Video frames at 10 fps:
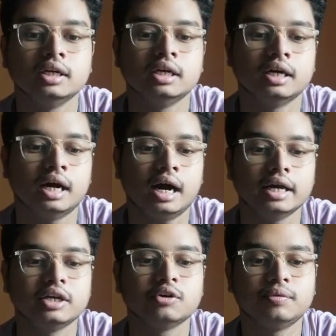
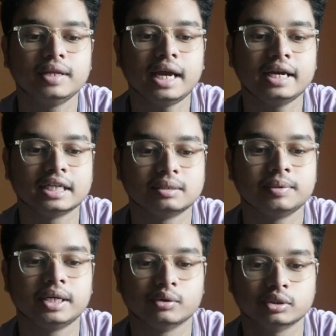UV light has been
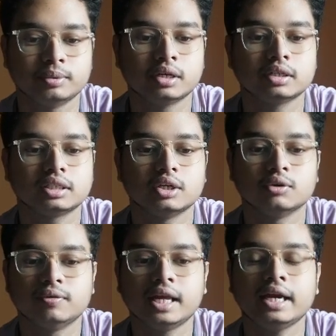used, because
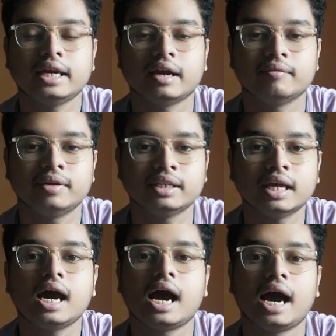UV light having
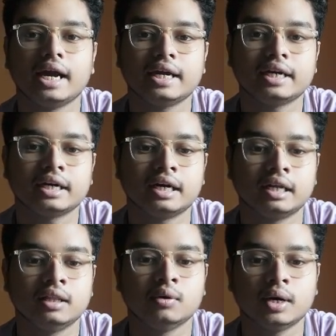the higher
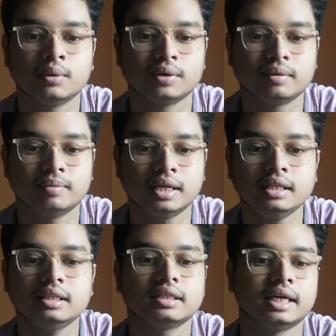lower wavelength,
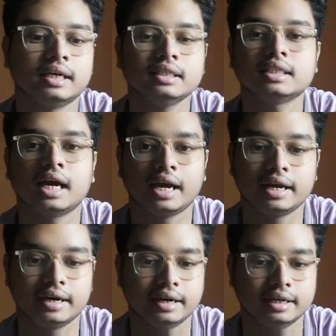that is higher
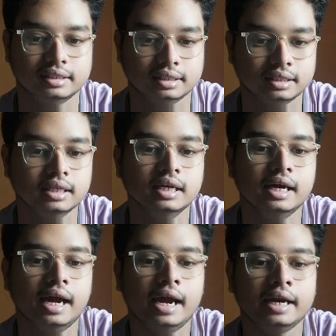energy,
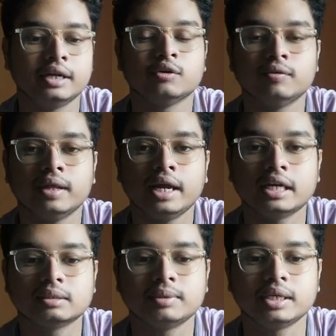and UV light
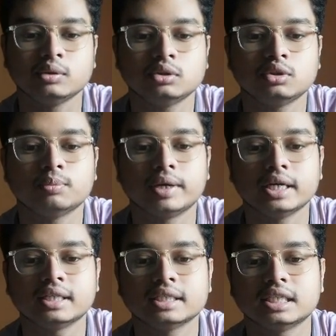has been used to
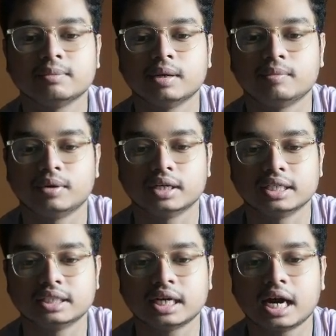break the sigma bond. This is
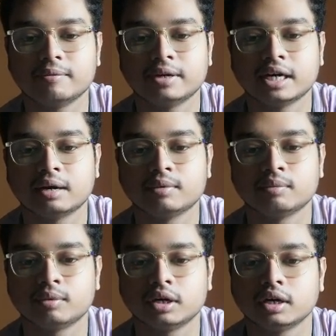the carbon carbon
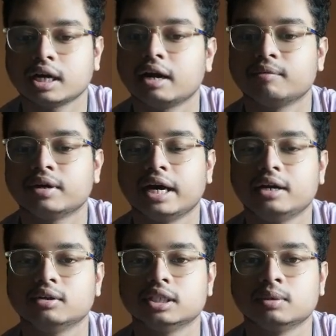bond or carbon
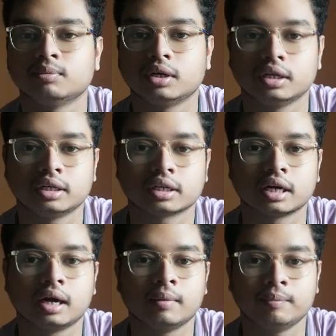hydrogen bond
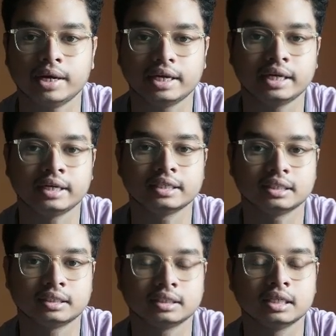breaking
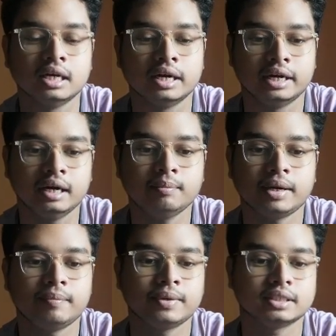is done
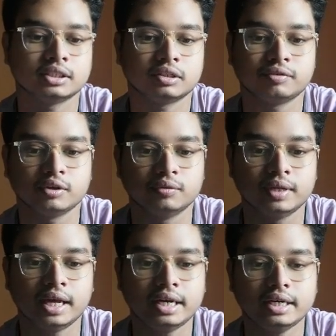by presence of UV
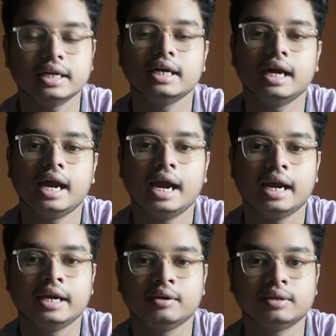light,
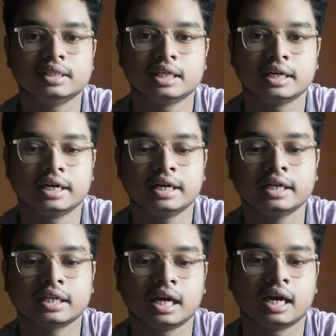and it will generate
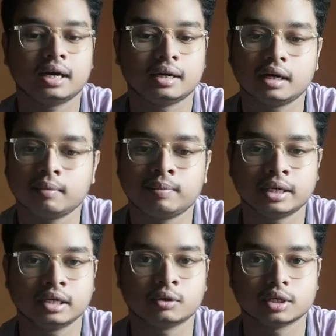the
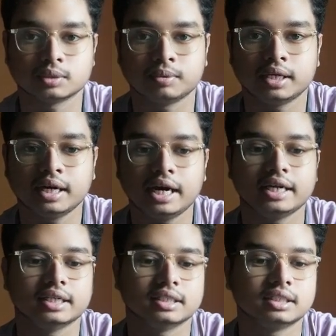corresponding
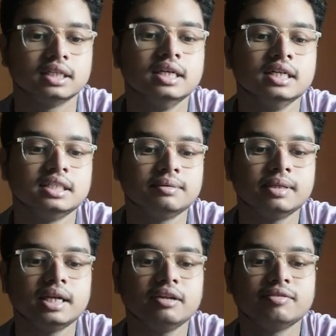radicals.
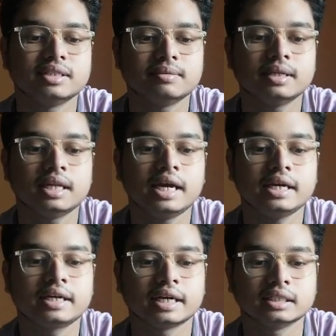Similarly, visible light
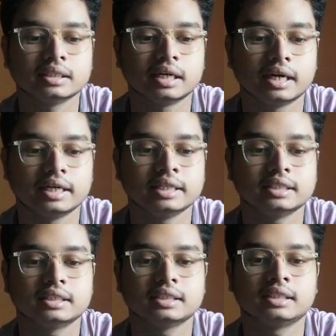
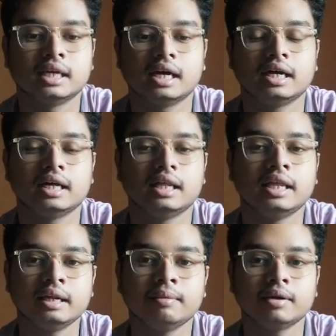is the
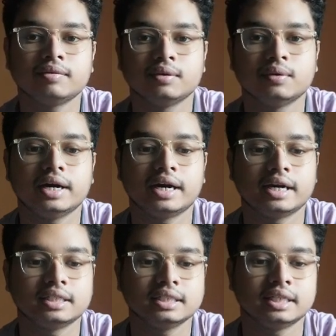little bit of lower
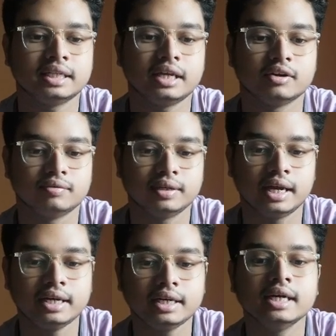energy than the UV
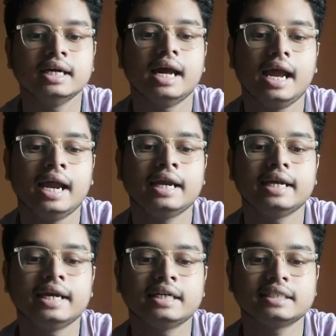light, and
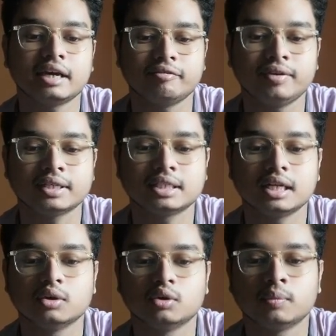it affects the
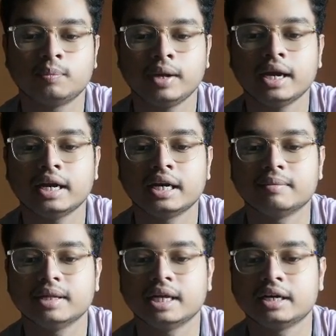lone pair and
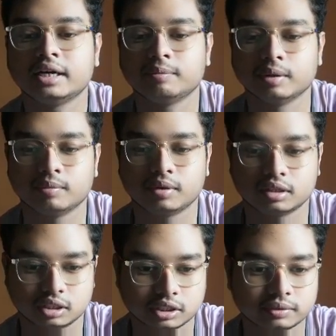double and triple bonds.